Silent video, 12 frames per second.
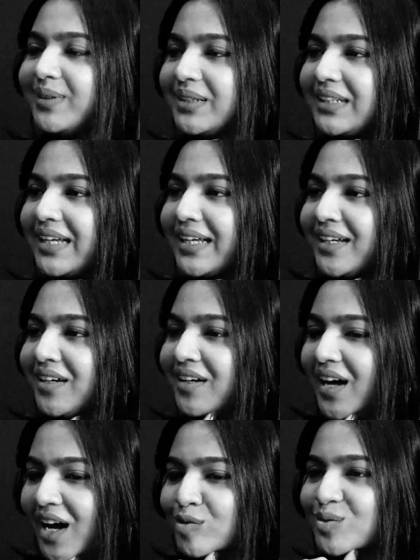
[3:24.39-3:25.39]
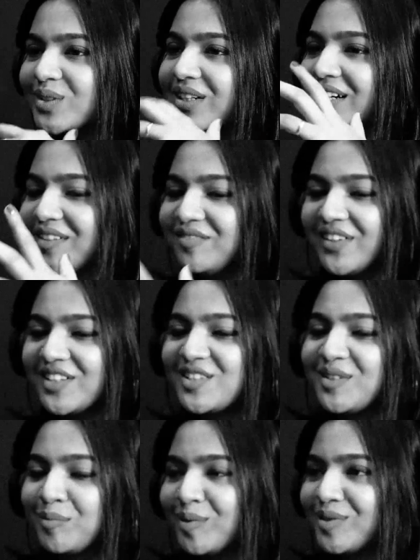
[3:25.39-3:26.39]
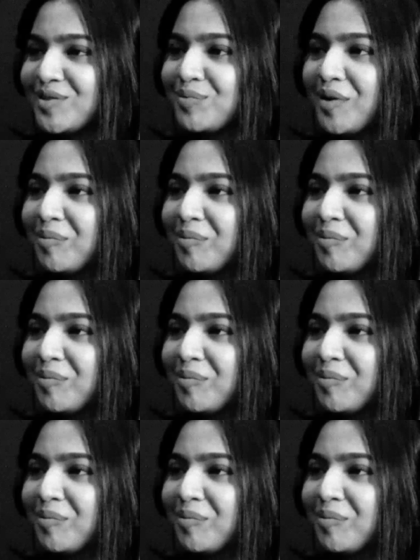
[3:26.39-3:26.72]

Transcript: but like how to cut vegetables